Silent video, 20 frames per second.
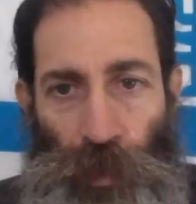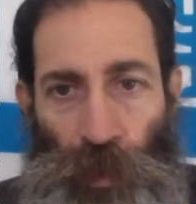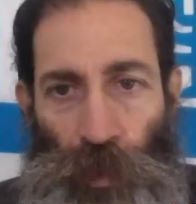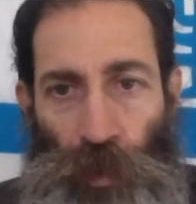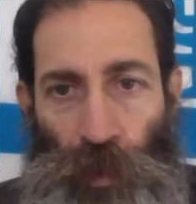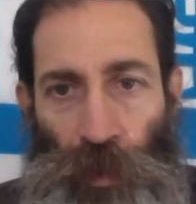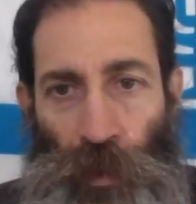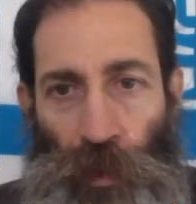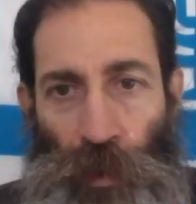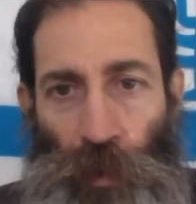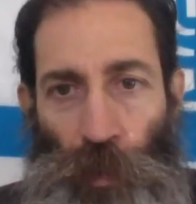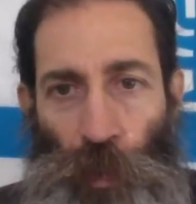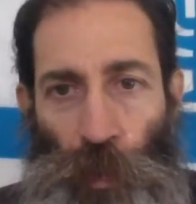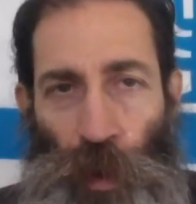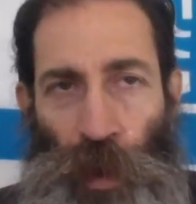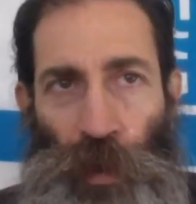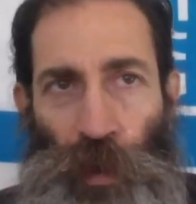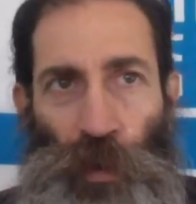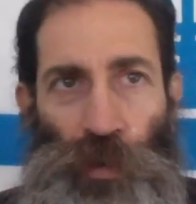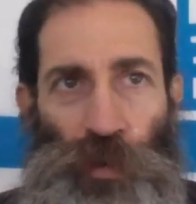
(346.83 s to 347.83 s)
uh, what I
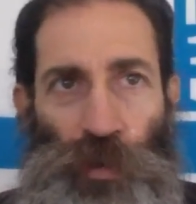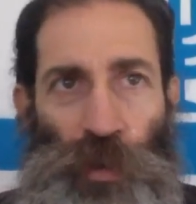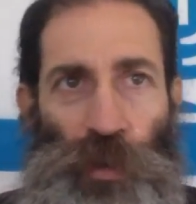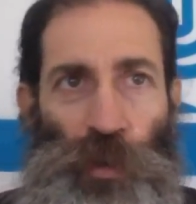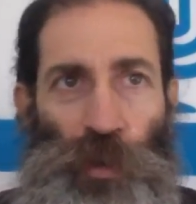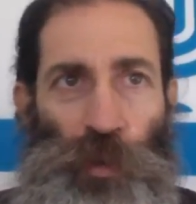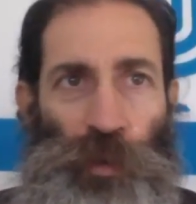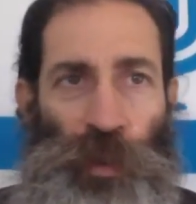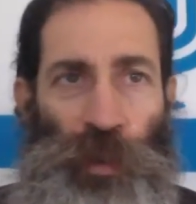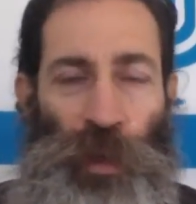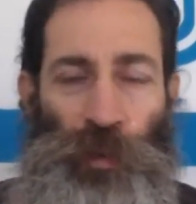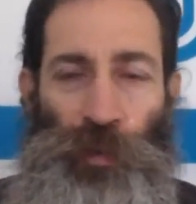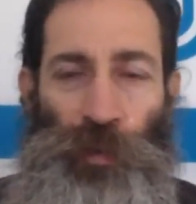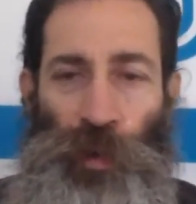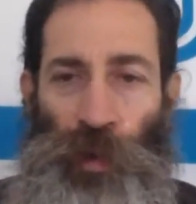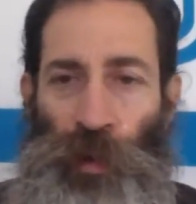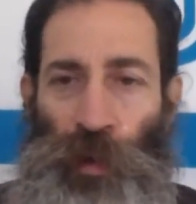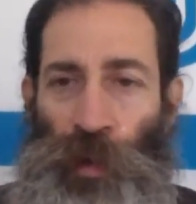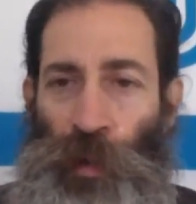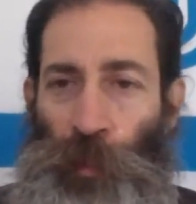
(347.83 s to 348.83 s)
usually do is I'll
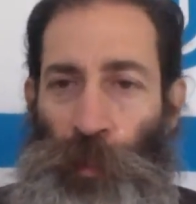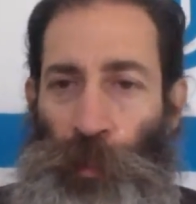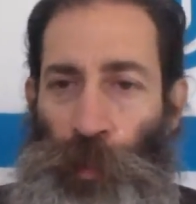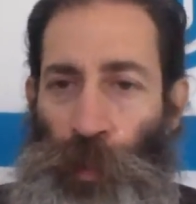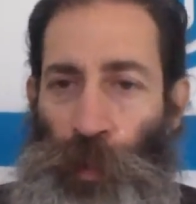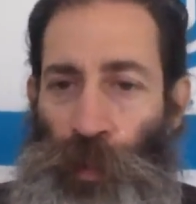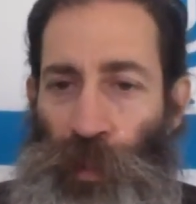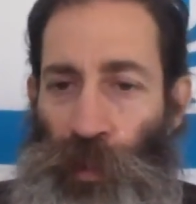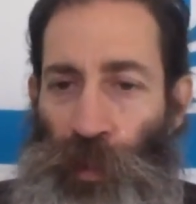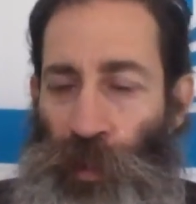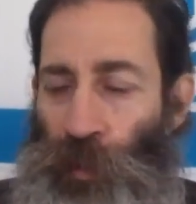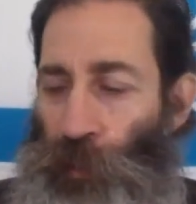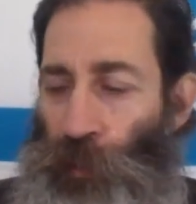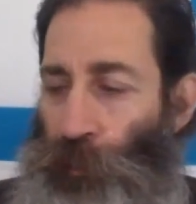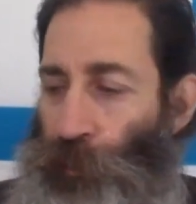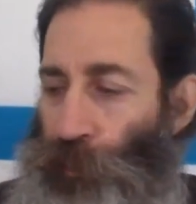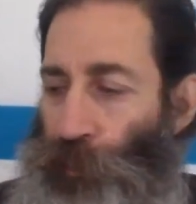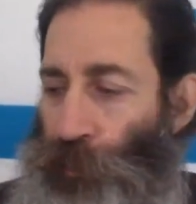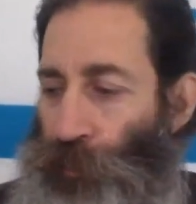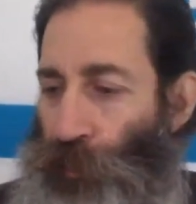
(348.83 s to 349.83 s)
I'll put the
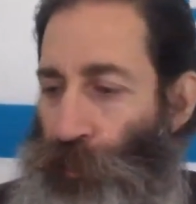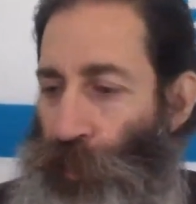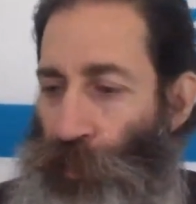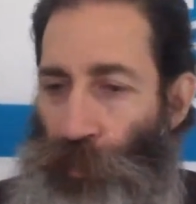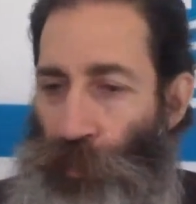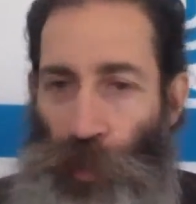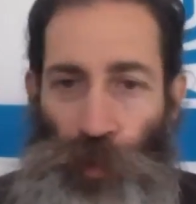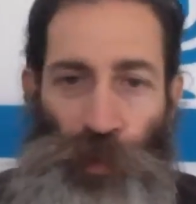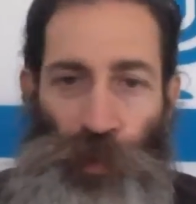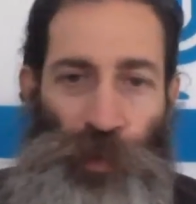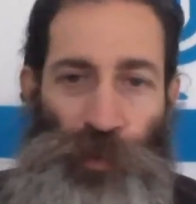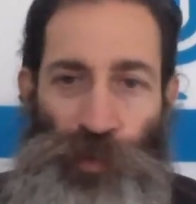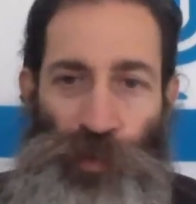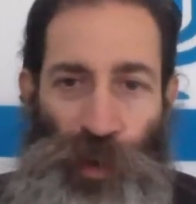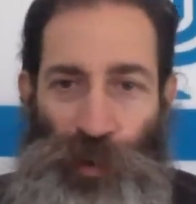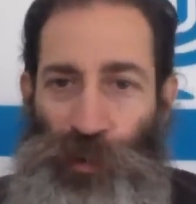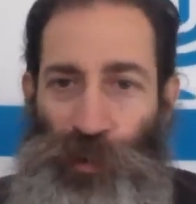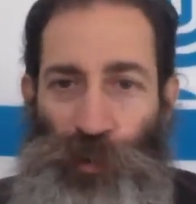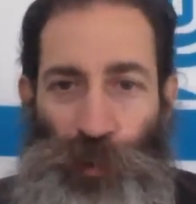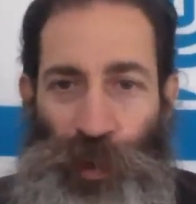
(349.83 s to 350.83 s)
throw the
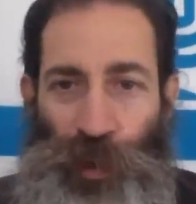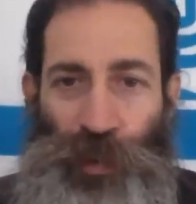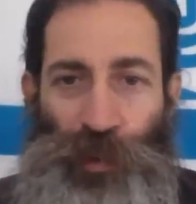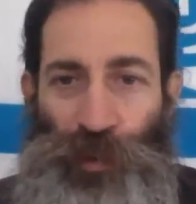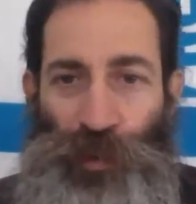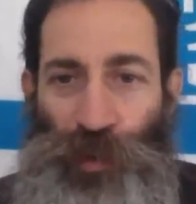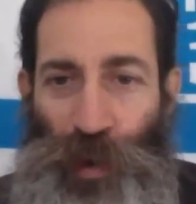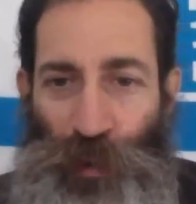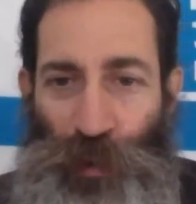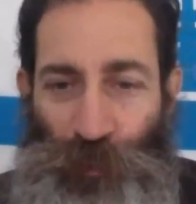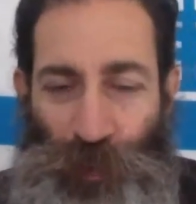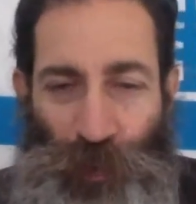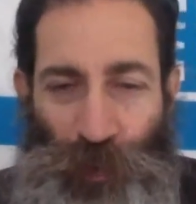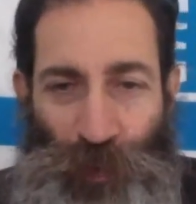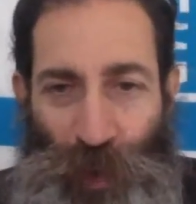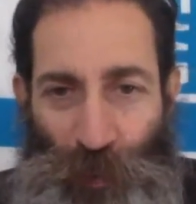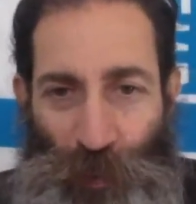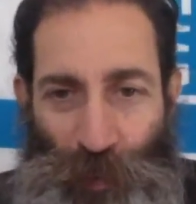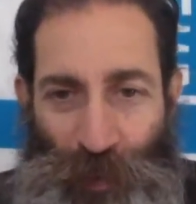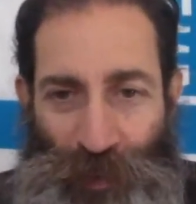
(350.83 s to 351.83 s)
instructions away and just try to figure it
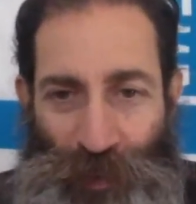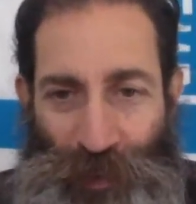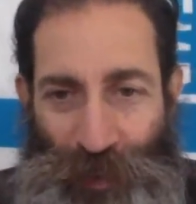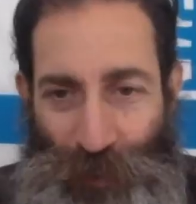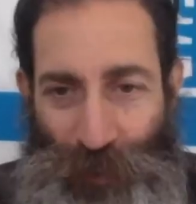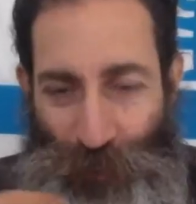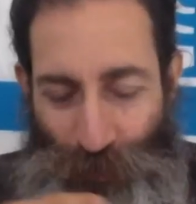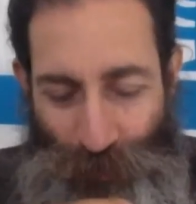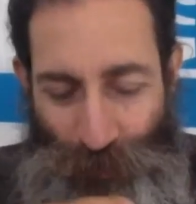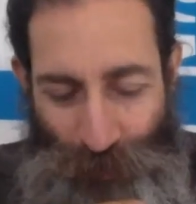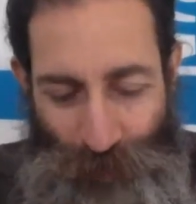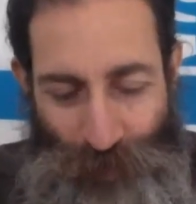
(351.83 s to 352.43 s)
out myself.